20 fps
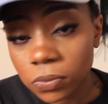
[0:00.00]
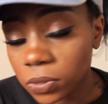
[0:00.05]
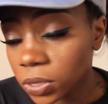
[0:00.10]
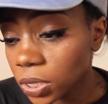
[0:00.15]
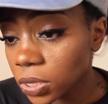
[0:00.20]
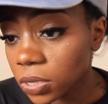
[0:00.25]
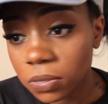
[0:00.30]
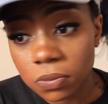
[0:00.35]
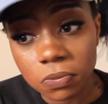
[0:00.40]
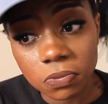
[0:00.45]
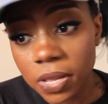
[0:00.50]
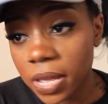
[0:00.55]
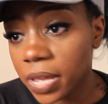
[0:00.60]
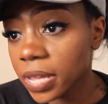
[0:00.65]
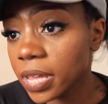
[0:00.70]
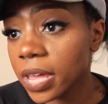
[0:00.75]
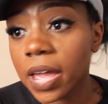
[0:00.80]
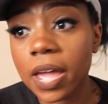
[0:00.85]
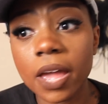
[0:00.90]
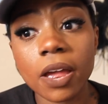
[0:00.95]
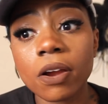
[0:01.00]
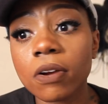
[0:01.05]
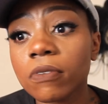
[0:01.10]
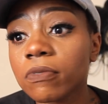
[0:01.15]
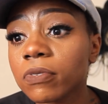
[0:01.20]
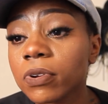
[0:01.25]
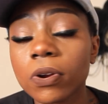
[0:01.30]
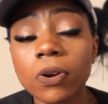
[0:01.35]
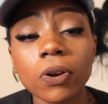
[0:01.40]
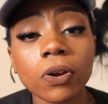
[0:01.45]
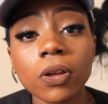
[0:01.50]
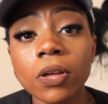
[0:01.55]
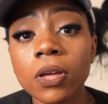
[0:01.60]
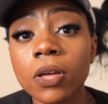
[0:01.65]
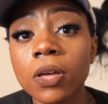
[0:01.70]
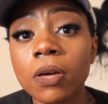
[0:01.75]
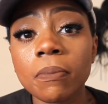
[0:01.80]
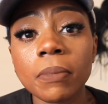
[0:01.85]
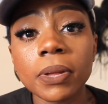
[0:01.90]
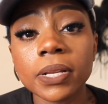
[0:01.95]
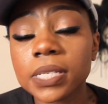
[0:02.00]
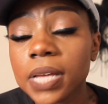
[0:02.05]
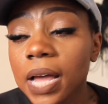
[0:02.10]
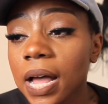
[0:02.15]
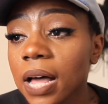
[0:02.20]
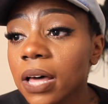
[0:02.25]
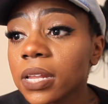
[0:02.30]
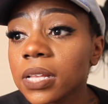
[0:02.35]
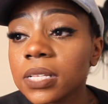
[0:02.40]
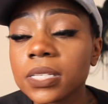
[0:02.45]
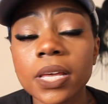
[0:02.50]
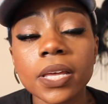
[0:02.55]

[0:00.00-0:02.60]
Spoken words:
just take care of your mentality,